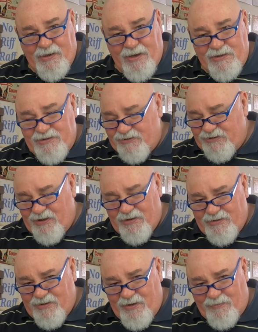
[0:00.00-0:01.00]
And just
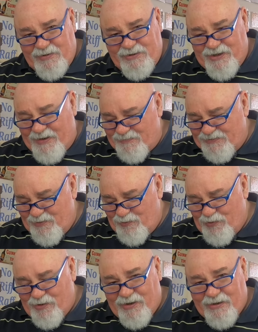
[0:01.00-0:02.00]
a couple of drips of
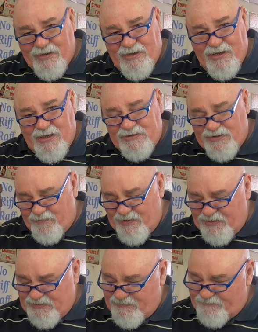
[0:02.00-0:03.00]
water, that's
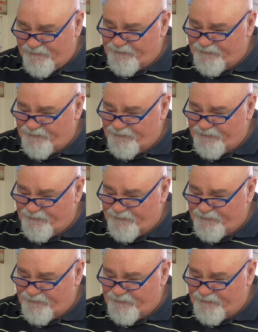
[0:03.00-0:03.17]
amazing.